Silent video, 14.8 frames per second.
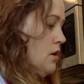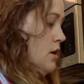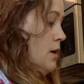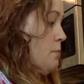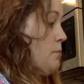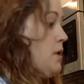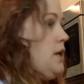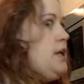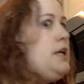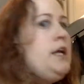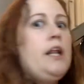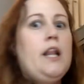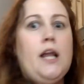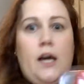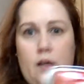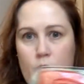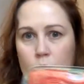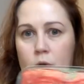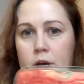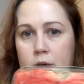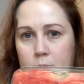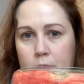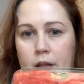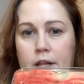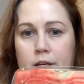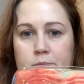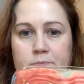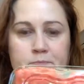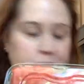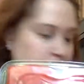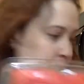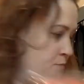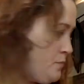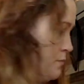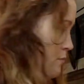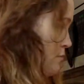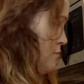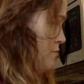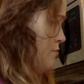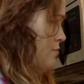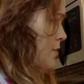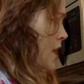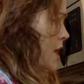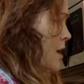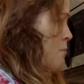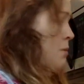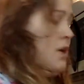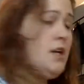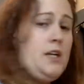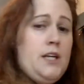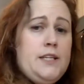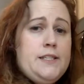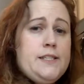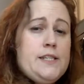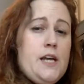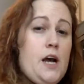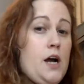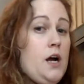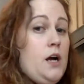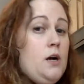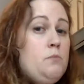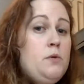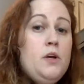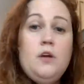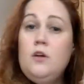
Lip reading: I'm going to need a lot of watermelon. I'm going to need some